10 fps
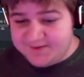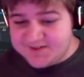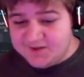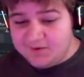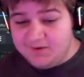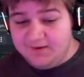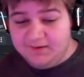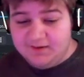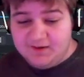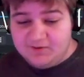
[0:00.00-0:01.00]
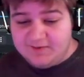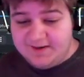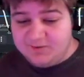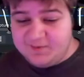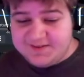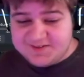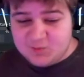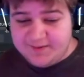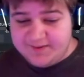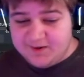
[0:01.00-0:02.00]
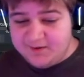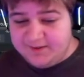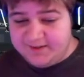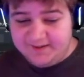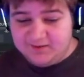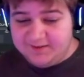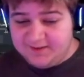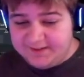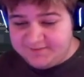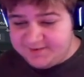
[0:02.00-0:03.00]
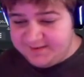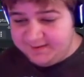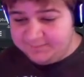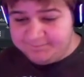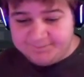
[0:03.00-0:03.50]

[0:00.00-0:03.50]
So, right, with this window, you can click on everything.